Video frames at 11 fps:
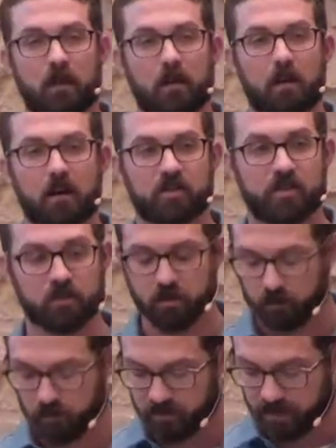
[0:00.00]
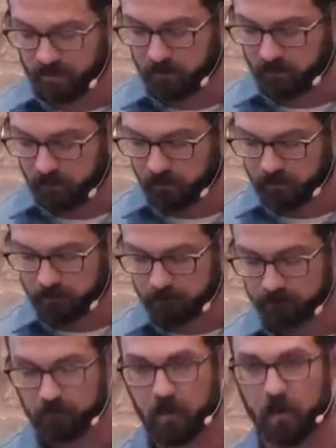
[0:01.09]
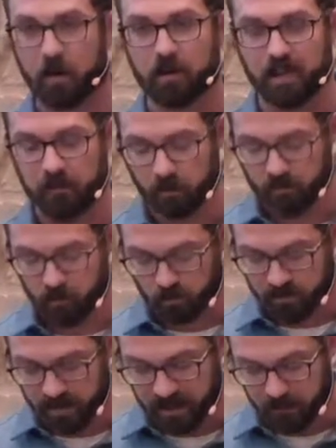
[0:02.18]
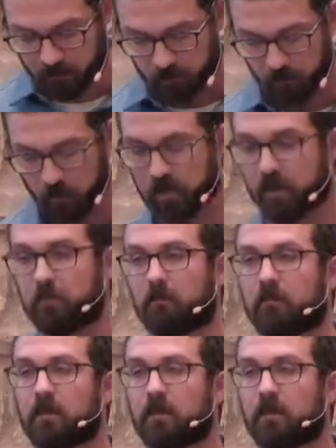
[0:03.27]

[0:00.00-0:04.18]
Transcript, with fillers: Our children will stand before him. Our neighbors will stand before him.